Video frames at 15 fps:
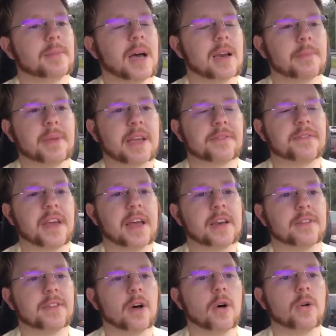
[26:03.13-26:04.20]
not a big fan
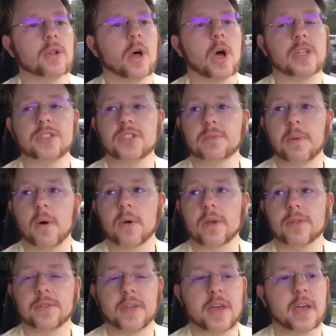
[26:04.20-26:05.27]
of the whole
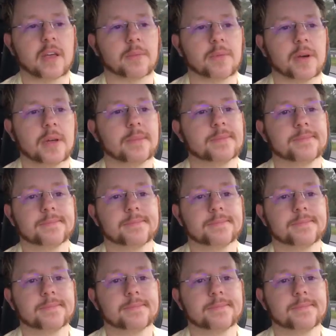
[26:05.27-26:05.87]
unspoken thing, but